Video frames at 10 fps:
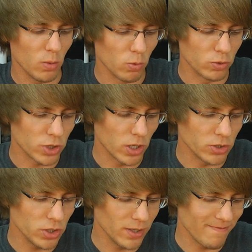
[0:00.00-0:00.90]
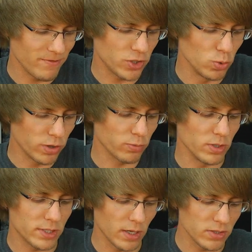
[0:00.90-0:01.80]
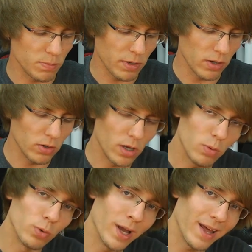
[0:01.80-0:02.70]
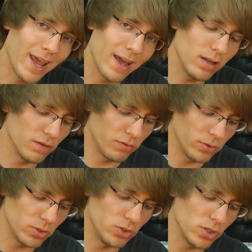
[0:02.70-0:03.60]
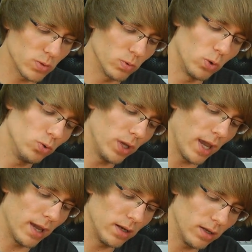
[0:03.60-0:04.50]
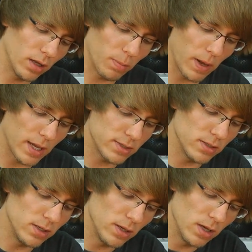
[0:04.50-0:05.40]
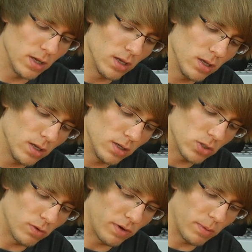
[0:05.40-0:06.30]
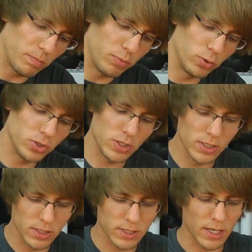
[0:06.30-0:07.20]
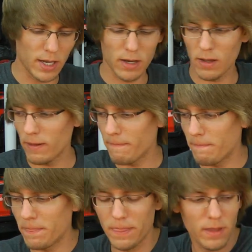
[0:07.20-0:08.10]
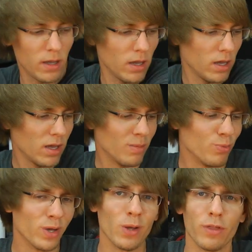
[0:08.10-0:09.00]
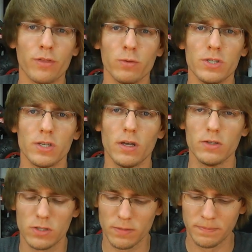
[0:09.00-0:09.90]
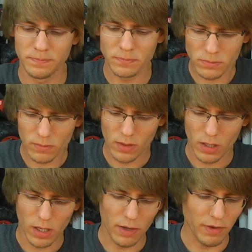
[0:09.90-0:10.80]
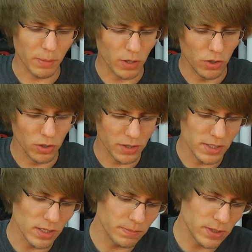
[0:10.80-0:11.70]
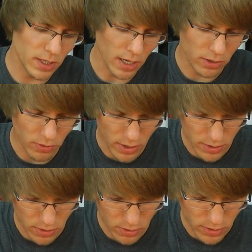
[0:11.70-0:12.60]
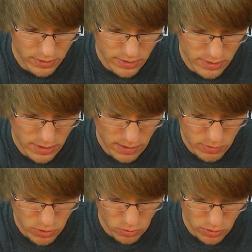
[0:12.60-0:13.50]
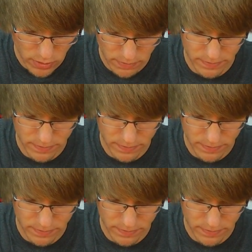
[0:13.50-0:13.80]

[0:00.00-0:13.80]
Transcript: We're charging two three cells in parallel. We're not adding the voltages, we're only adding the capacity. So if I pull these aside and bring out the three cells, if I'm going to hook these up together on here, it's the same story.